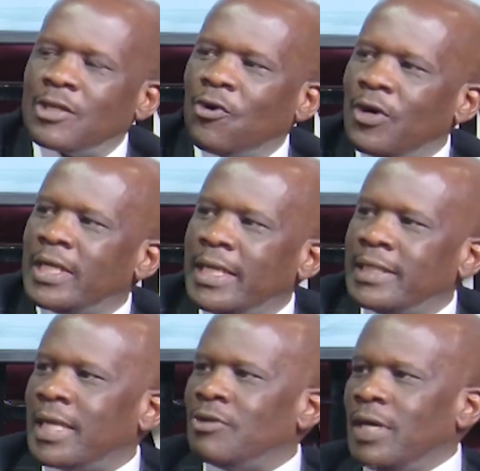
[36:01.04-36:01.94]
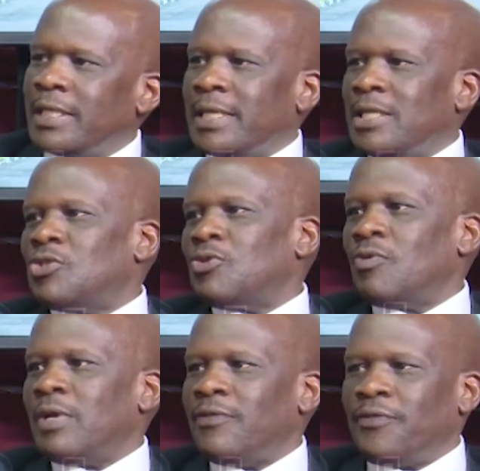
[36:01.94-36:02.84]
holidays and you are taking
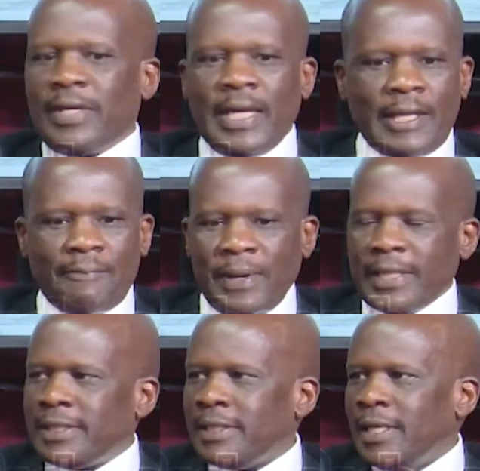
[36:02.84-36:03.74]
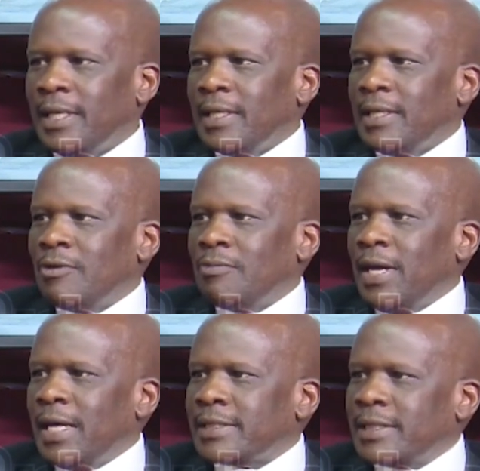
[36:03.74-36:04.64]
children for another party, they will be
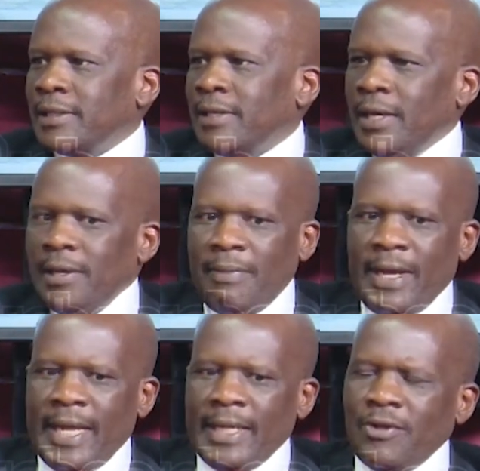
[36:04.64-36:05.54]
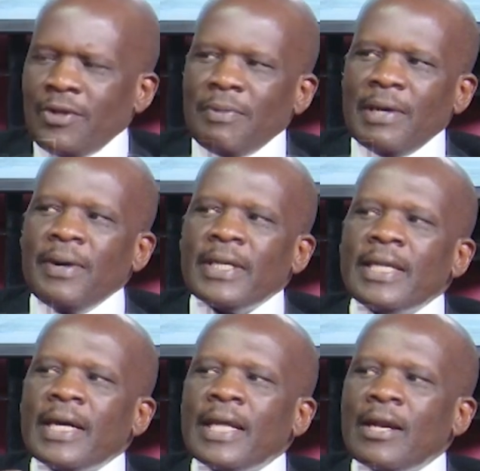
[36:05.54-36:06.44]
asking, but daddy, remember
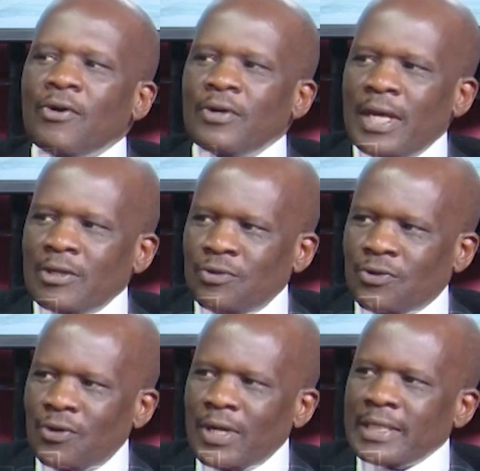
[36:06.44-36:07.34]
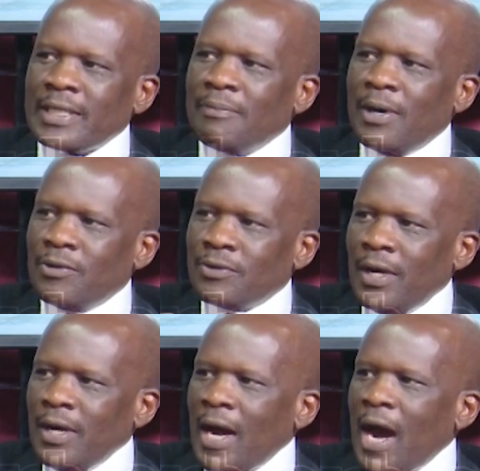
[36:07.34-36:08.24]
the other loan that mm. you told us mm. about?
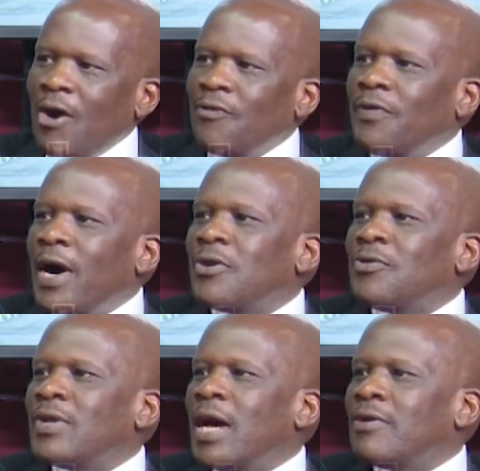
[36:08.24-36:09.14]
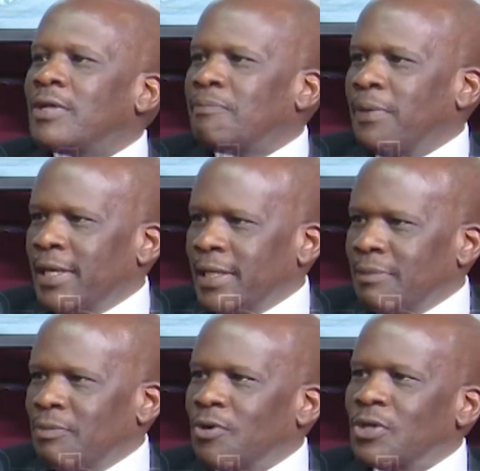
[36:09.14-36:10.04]
Mm. How far are you now in paying
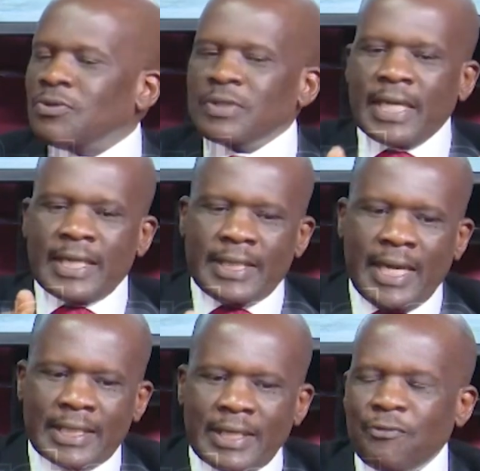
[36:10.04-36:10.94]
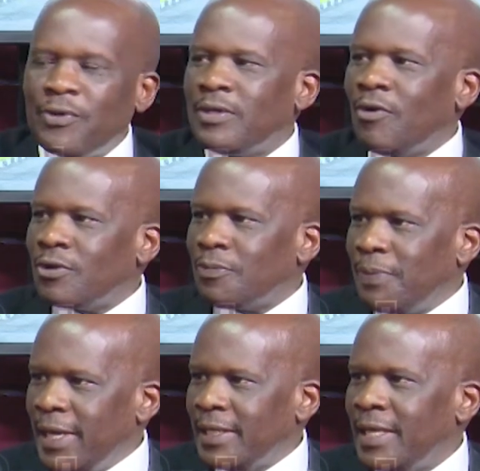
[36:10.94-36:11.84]
it? Because you ah. said that if we don't
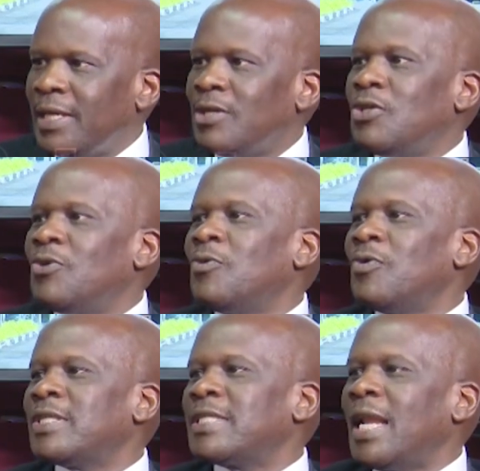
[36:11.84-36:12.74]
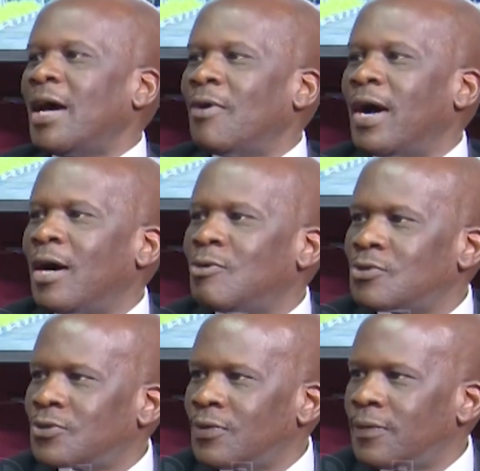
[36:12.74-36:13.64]
pay, you will sell our
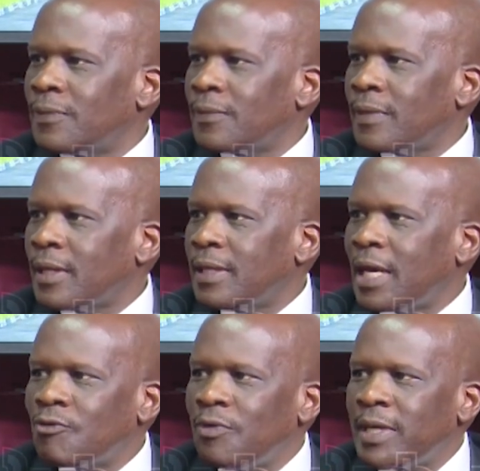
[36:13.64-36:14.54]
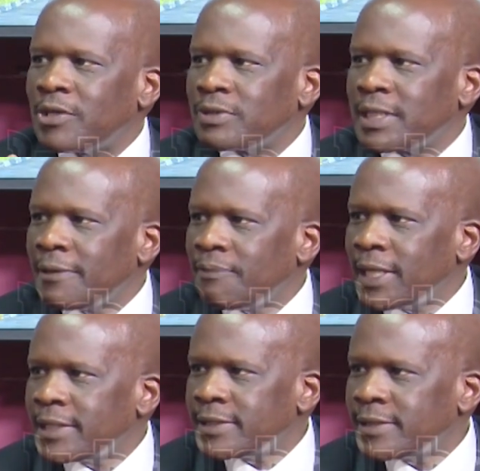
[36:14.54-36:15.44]
house. Mm. mm. That will make you
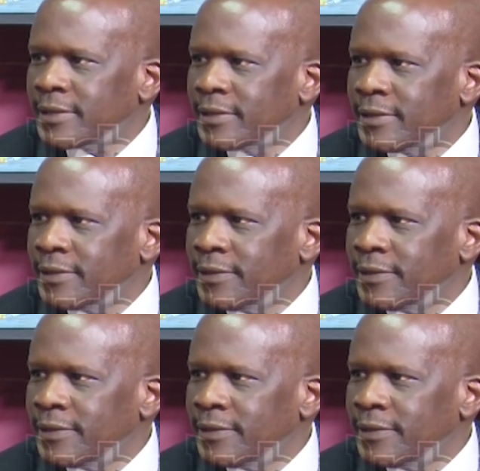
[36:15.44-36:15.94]
sleepless. Mm.